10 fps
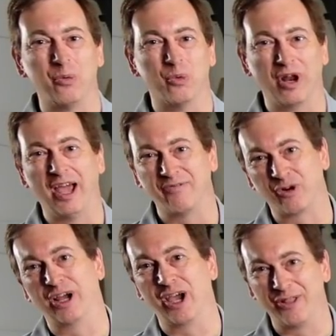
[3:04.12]
well,
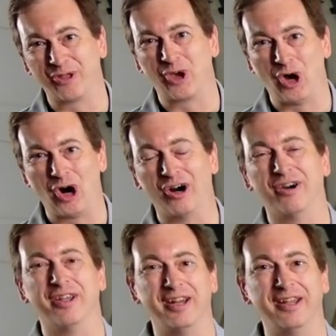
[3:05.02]
after I got the
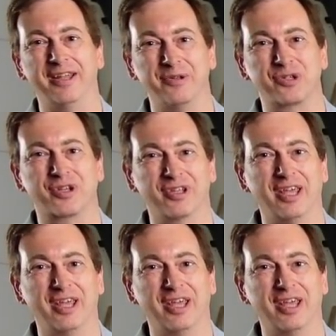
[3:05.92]
car, it, it's